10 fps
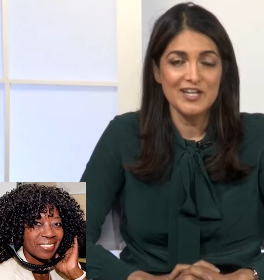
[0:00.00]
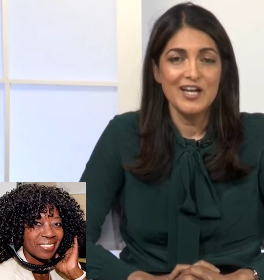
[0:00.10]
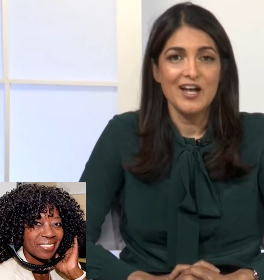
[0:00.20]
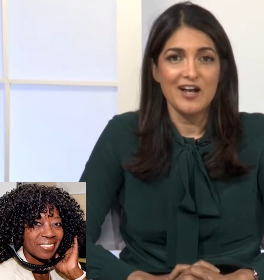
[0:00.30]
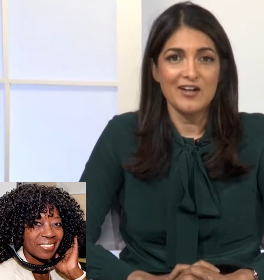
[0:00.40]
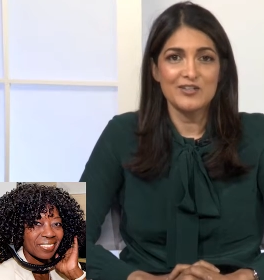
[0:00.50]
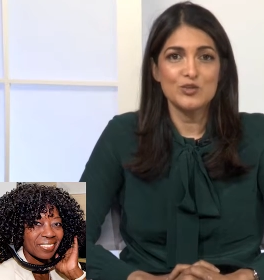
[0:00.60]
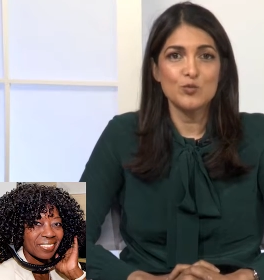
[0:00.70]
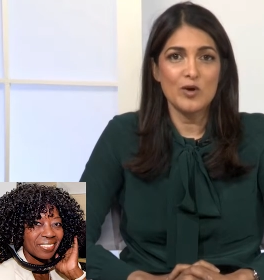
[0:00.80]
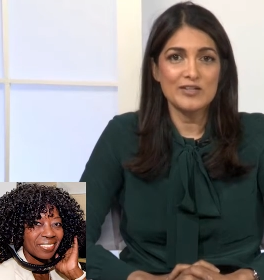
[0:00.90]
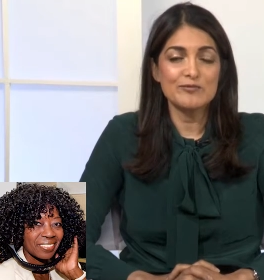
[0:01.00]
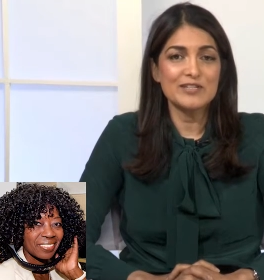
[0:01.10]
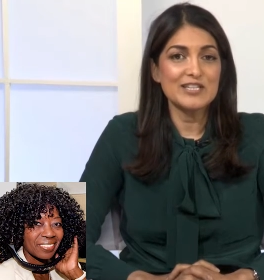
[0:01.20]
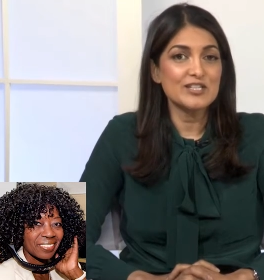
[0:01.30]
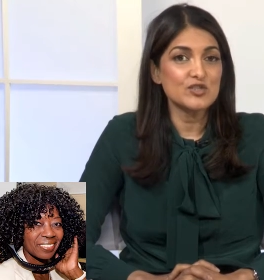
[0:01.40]
Speaker 1: Uh, you want to really
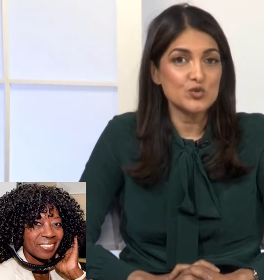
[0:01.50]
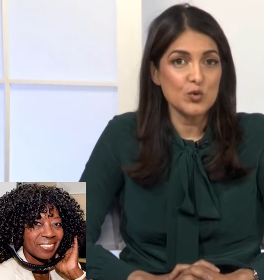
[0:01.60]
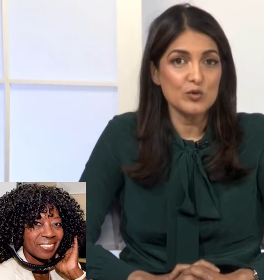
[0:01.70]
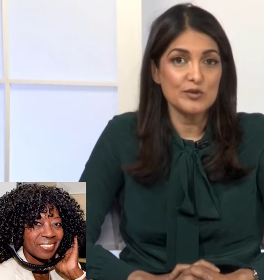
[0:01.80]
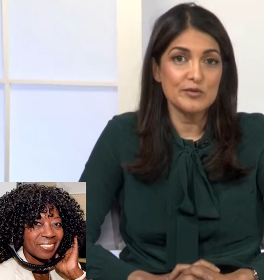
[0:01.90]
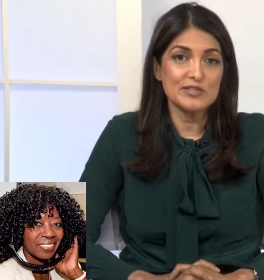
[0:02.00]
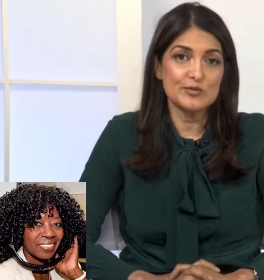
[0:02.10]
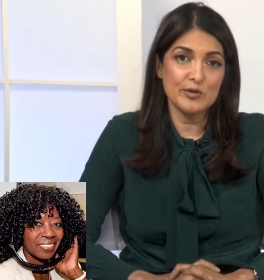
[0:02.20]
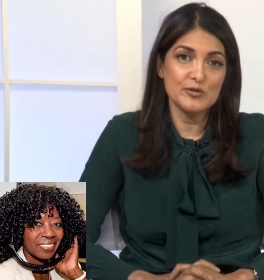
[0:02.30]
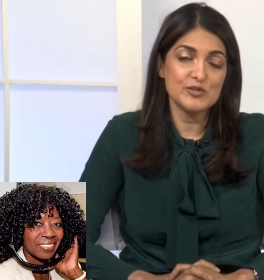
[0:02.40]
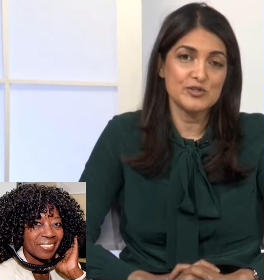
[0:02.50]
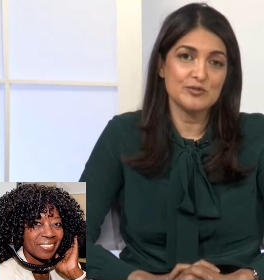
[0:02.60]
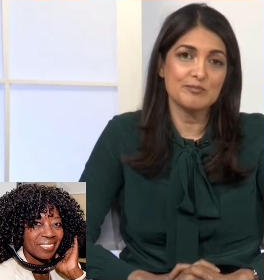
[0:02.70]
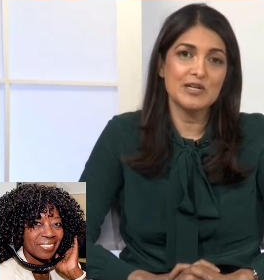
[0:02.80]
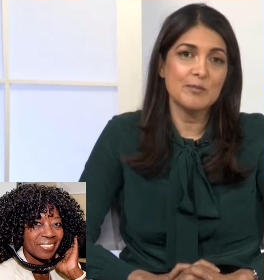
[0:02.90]
control your exposure,
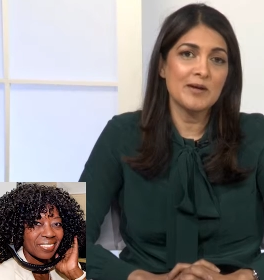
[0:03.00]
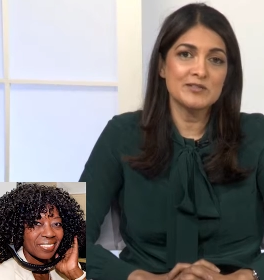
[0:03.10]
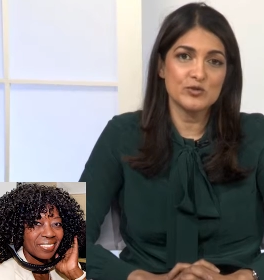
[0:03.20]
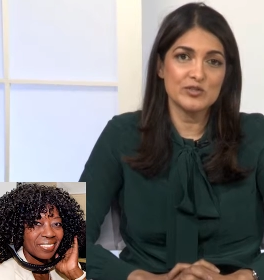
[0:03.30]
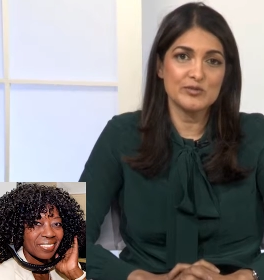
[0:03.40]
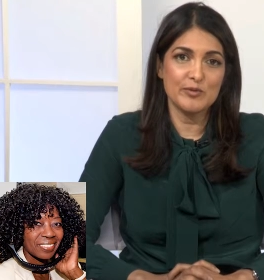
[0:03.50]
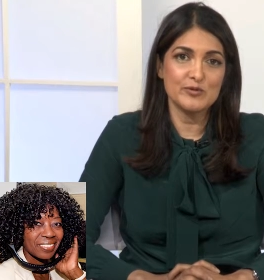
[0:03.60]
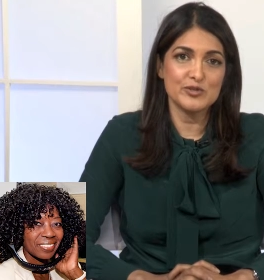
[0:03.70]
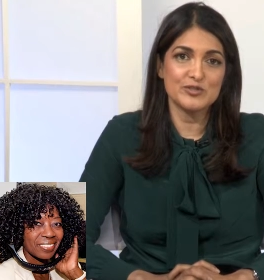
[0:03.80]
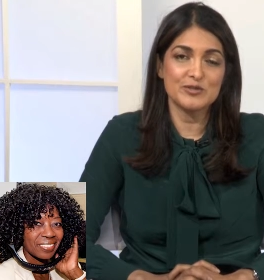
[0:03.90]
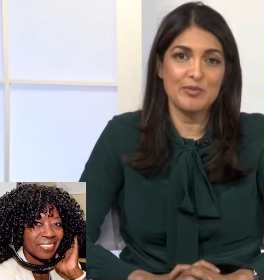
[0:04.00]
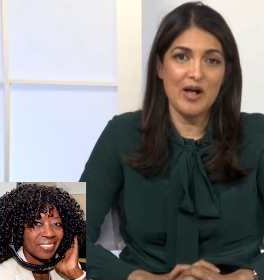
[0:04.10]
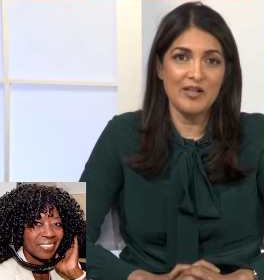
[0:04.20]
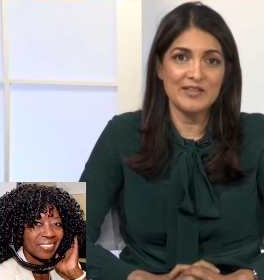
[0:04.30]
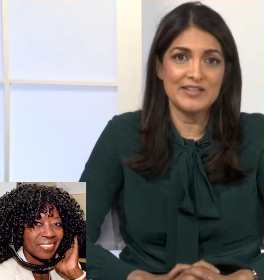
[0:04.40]
minimize your exposure to
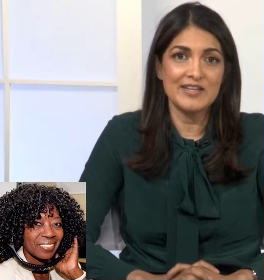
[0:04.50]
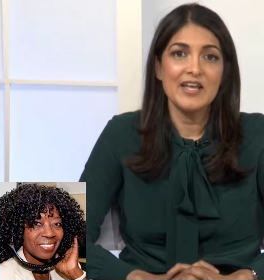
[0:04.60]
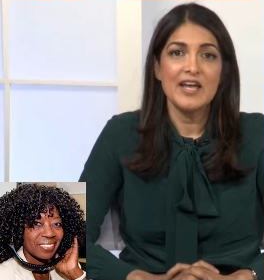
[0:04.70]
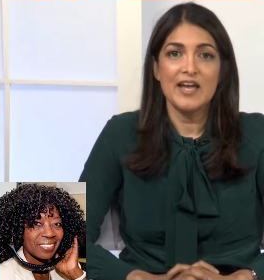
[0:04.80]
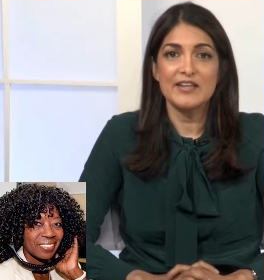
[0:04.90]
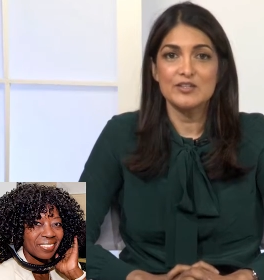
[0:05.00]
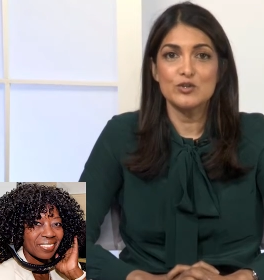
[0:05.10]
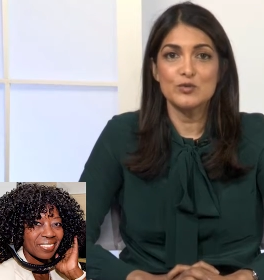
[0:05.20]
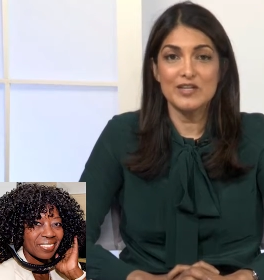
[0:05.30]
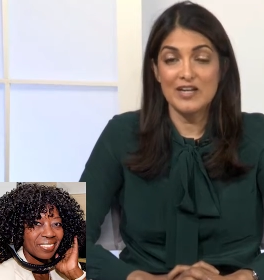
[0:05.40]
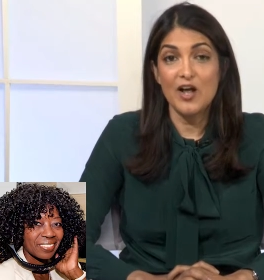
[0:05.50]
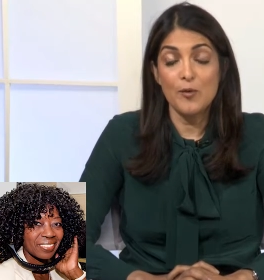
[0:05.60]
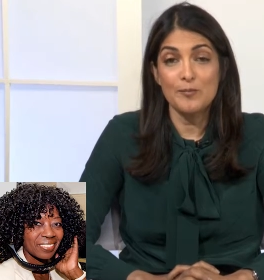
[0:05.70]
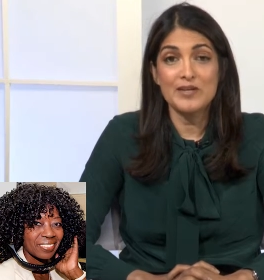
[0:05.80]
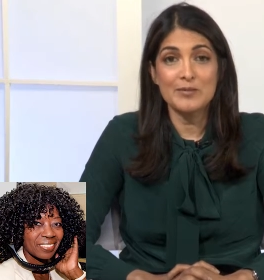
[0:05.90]
pollen, and you can help
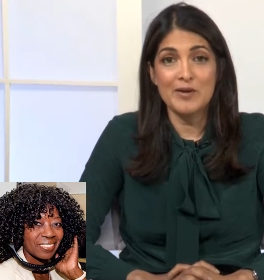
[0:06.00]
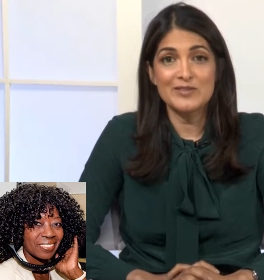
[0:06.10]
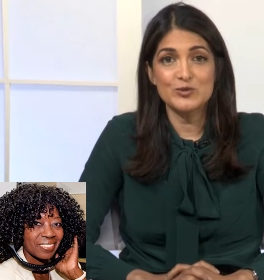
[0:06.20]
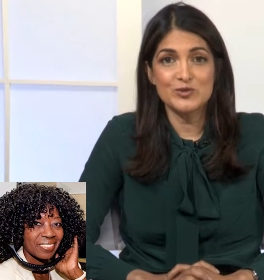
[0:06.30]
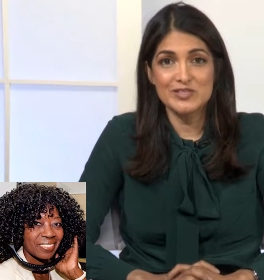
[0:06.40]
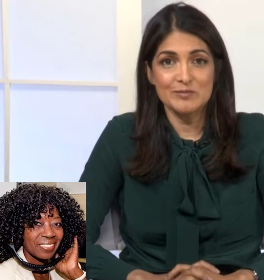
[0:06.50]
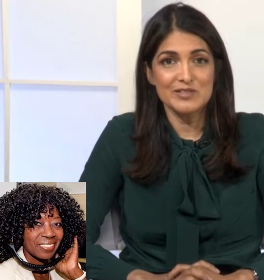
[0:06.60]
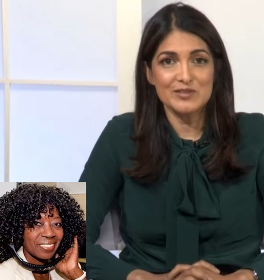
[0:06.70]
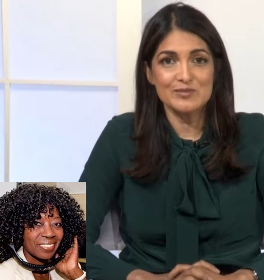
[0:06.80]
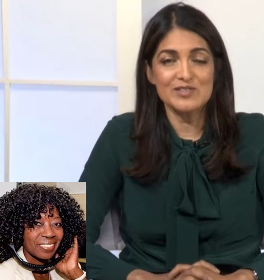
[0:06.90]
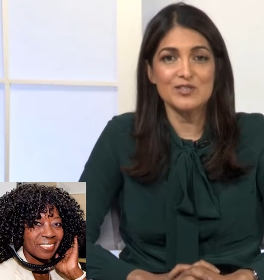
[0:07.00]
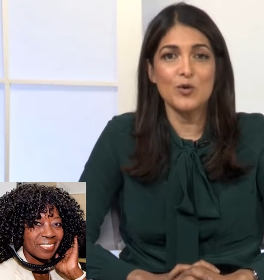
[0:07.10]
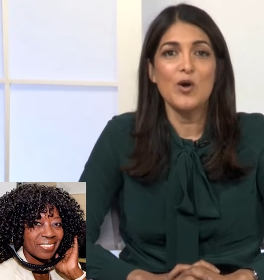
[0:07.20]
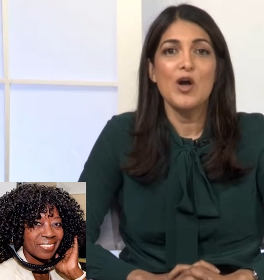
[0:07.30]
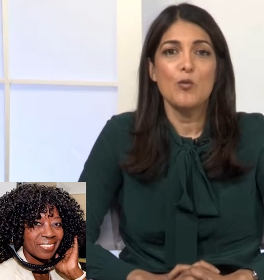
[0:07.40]
minimize your symptoms. So,
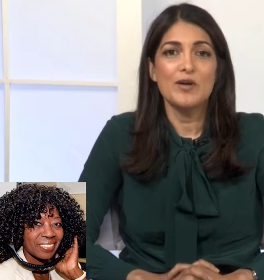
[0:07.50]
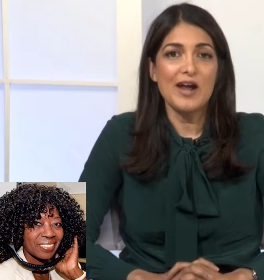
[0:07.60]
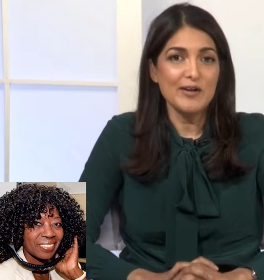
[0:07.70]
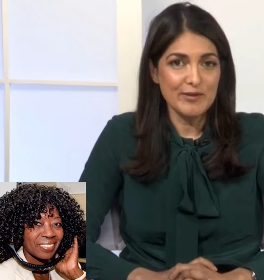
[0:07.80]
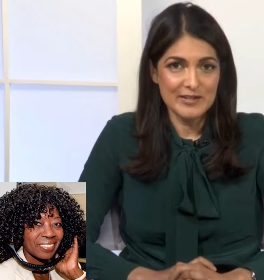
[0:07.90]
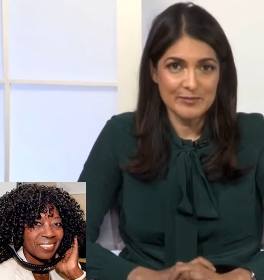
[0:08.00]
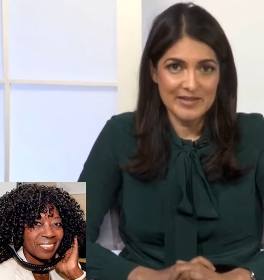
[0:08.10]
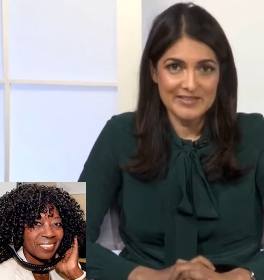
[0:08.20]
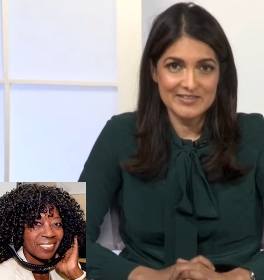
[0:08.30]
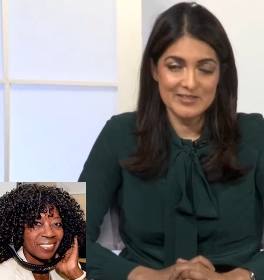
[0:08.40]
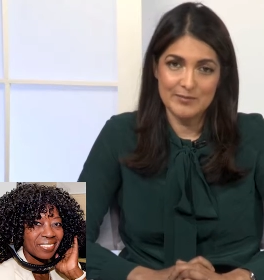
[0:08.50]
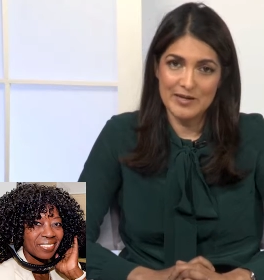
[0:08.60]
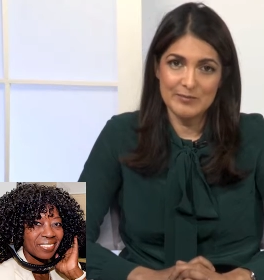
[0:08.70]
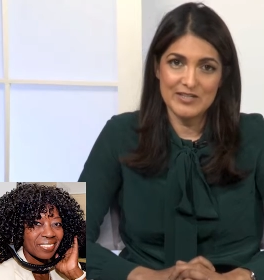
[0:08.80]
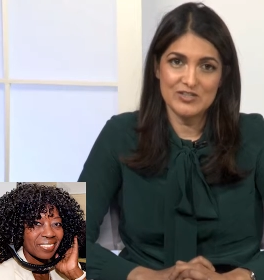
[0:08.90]
what I recommend to my
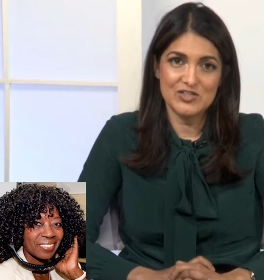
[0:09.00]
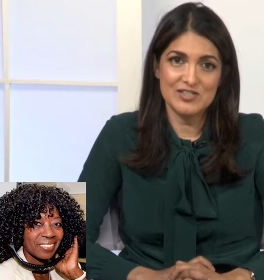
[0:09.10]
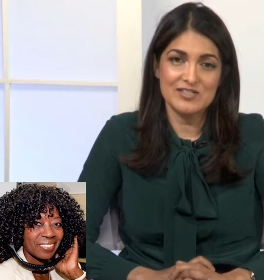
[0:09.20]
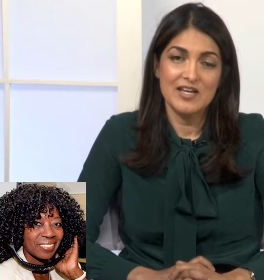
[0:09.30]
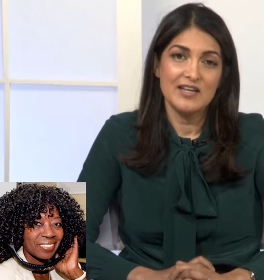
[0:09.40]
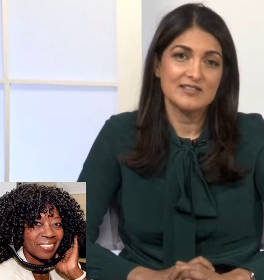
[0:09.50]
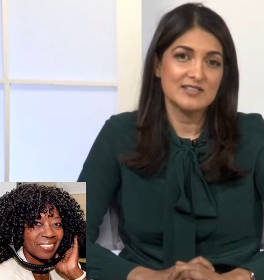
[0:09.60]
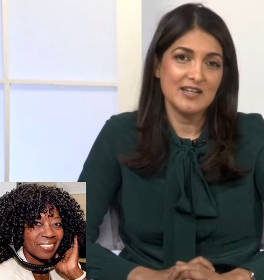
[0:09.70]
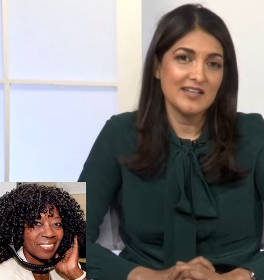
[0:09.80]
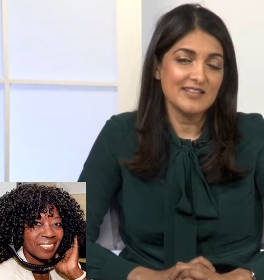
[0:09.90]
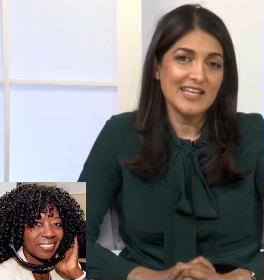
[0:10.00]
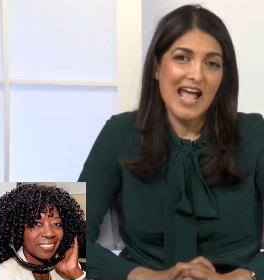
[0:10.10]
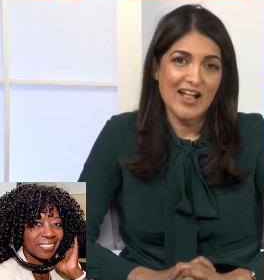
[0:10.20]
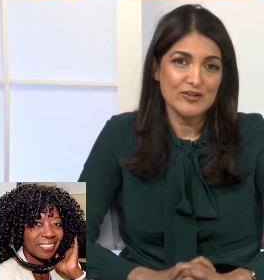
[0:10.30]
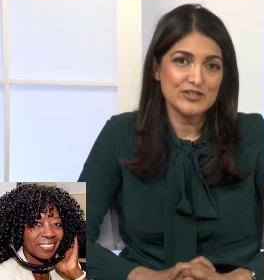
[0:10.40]
patients is a nightly
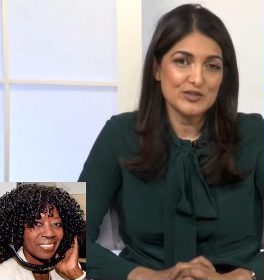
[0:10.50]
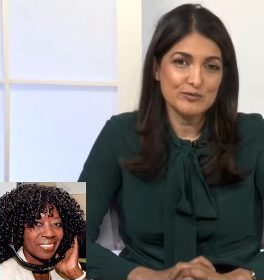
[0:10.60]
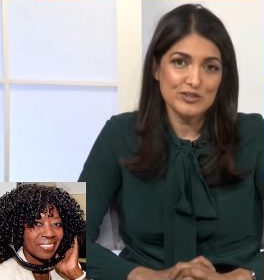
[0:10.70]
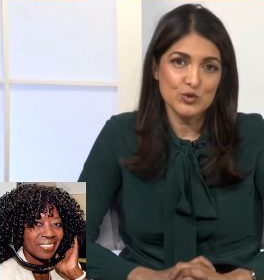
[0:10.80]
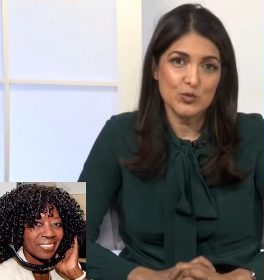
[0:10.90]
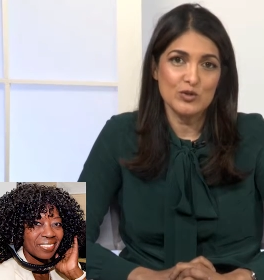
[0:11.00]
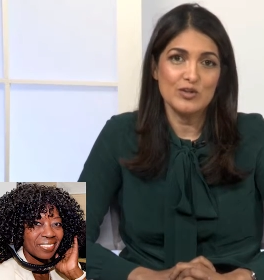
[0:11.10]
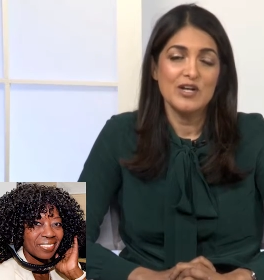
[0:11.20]
allergy ritual.